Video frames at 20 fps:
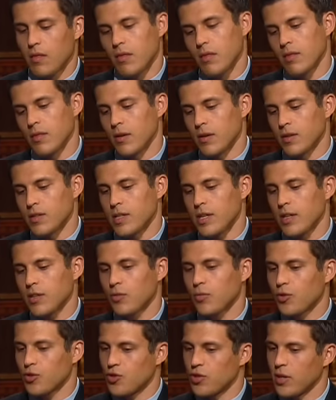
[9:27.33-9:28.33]
the teeth
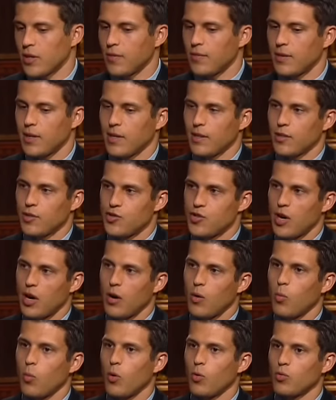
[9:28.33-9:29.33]
will shift and the jaw
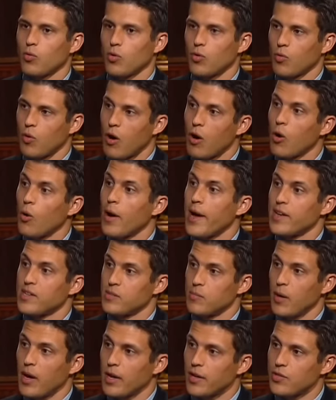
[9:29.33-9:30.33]
won't grow as
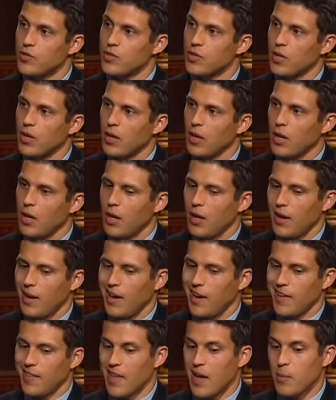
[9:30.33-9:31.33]
much.
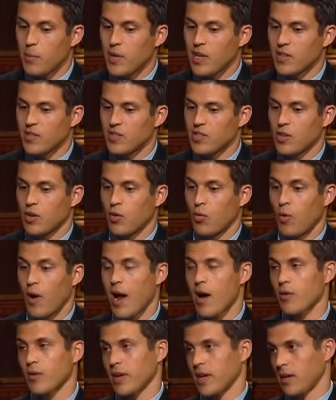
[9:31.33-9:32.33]
And that means
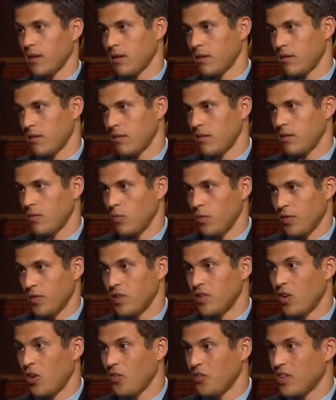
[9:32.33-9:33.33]
crowding with
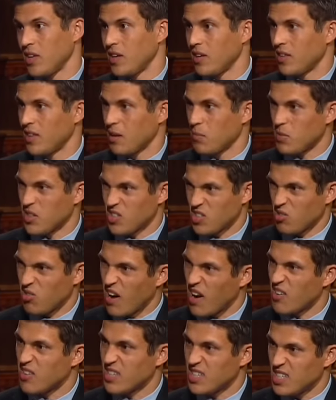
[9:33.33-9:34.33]
adult teeth. That means
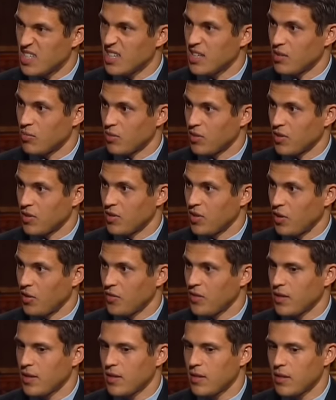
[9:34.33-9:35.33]
crowded teeth with adult
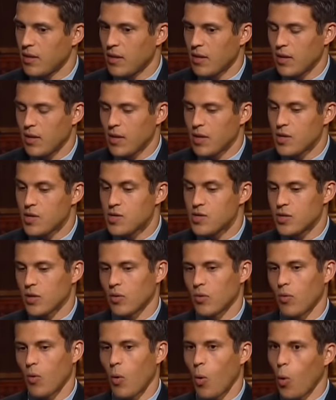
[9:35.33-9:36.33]
teeth.
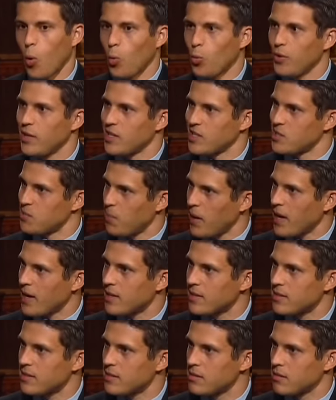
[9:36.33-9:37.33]
So holding
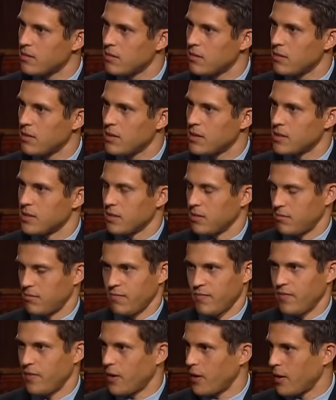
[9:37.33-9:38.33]
space is a
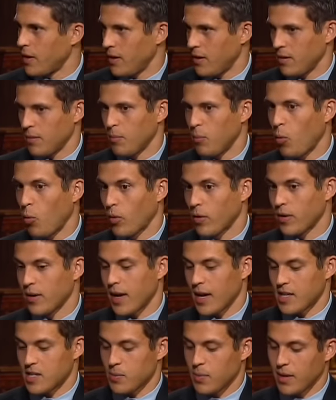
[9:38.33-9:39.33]
very important
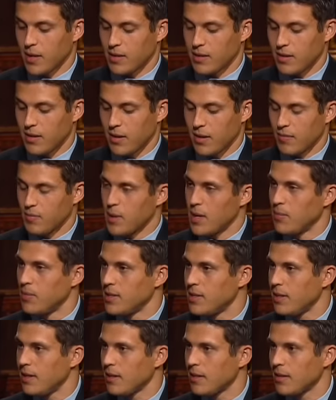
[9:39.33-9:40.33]
aspect of baby
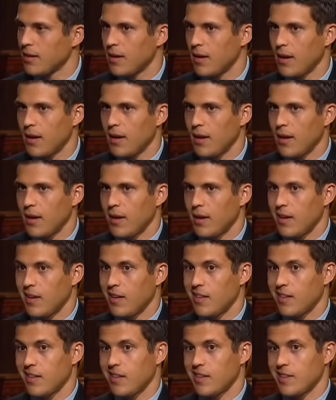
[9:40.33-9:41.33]
teeth. Okay.
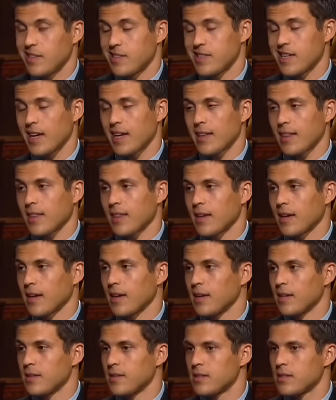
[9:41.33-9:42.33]
The second thing
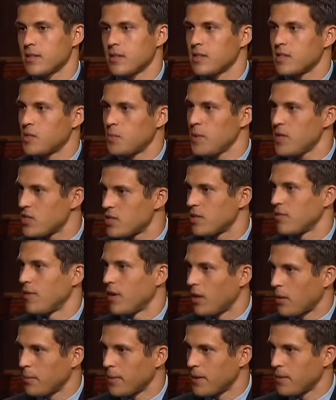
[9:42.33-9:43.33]
is speech
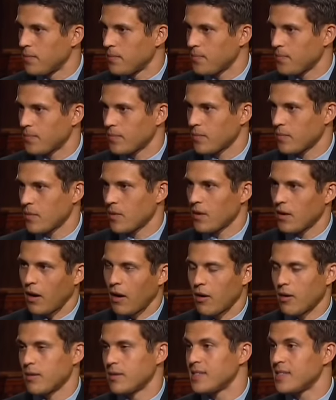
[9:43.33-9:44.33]
development.
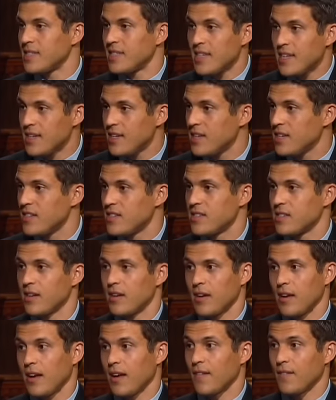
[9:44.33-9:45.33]
Our T's
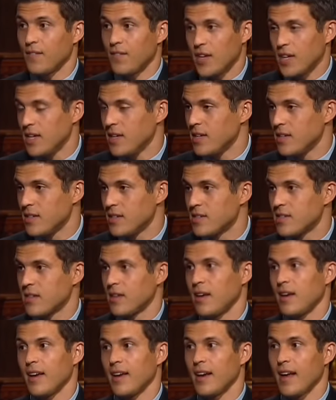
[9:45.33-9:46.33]
and V's
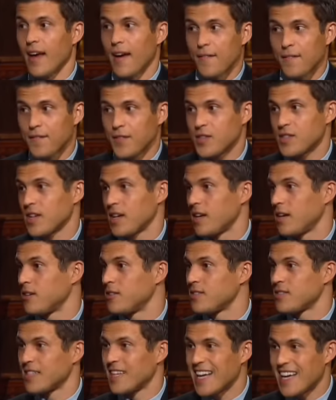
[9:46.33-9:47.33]
and F
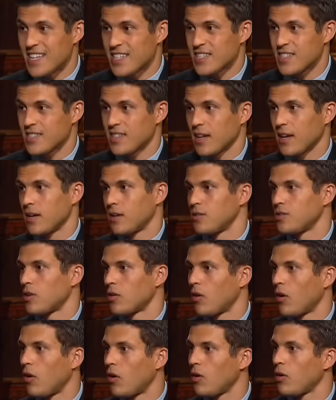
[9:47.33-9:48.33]
sounds and S sounds are
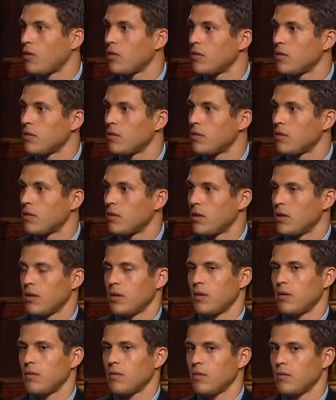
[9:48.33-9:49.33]
all
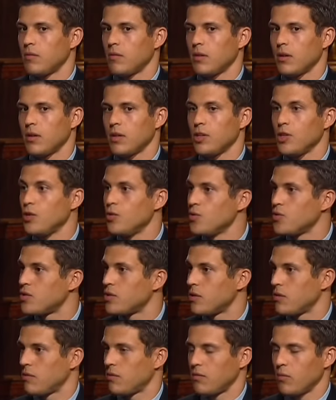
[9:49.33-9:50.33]

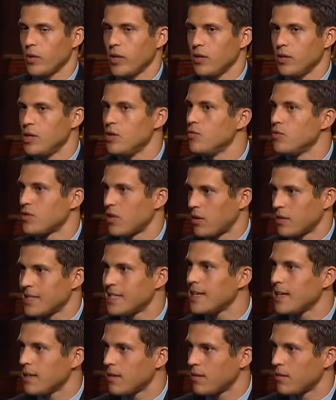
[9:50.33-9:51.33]
used, we use our
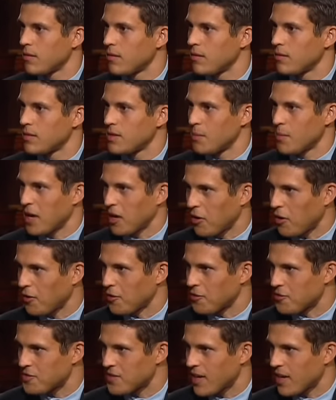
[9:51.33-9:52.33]
teeth to make all
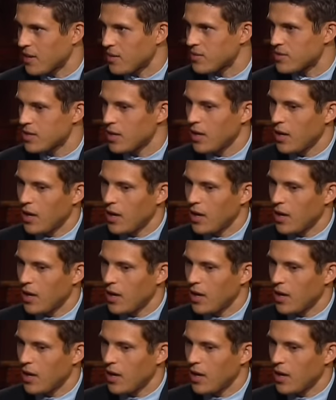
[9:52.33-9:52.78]
those sounds.